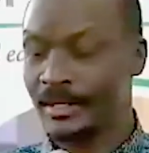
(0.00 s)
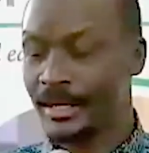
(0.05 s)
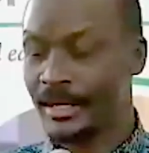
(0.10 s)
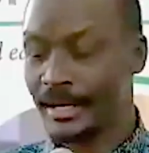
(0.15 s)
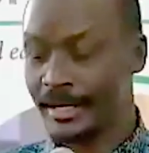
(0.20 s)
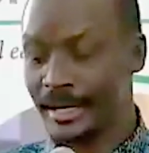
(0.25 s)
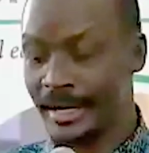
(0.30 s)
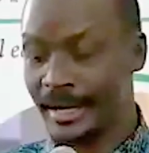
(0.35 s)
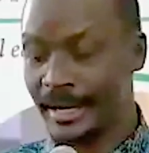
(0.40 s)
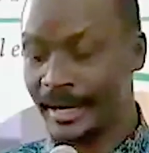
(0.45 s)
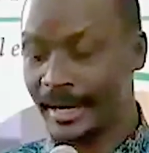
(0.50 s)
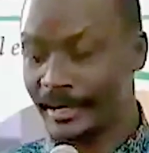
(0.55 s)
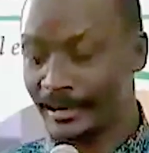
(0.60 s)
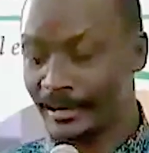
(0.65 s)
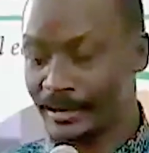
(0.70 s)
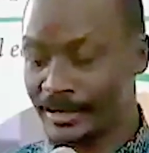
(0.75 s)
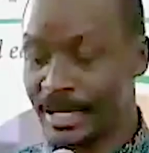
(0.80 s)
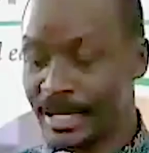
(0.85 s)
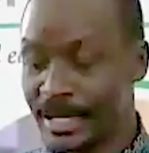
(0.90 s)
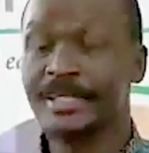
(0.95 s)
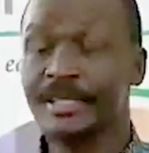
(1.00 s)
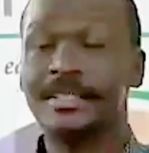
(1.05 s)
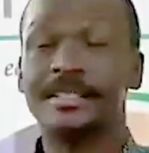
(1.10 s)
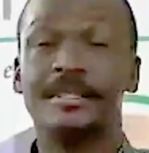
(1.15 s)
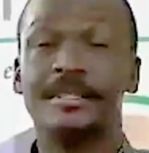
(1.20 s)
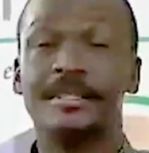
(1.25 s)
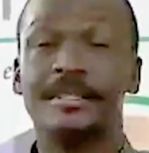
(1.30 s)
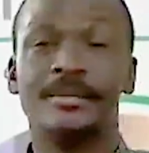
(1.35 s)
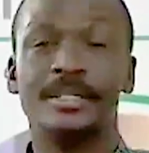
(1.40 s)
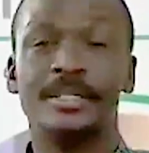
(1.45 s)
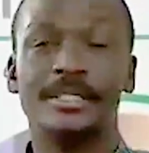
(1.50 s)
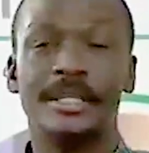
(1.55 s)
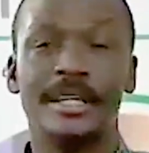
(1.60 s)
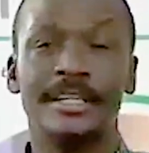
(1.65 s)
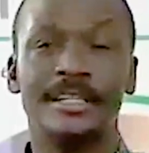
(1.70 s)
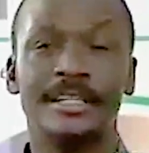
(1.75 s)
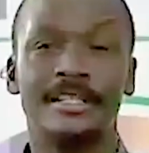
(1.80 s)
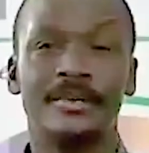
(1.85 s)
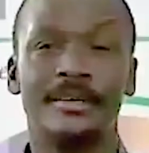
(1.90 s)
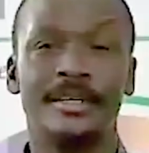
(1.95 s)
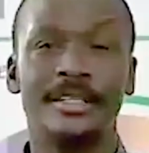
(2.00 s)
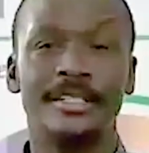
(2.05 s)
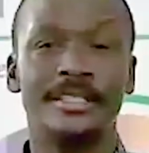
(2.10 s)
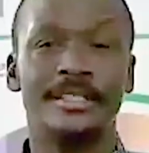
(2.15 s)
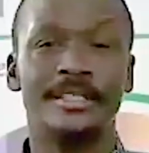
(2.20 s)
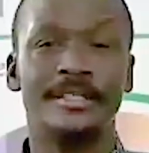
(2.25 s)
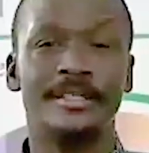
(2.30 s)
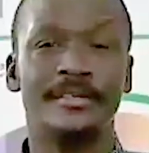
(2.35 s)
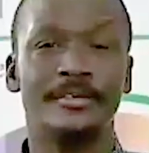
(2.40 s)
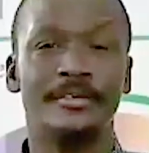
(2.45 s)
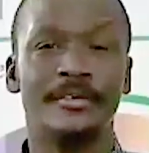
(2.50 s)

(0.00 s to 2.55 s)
and I hate to cite Western theories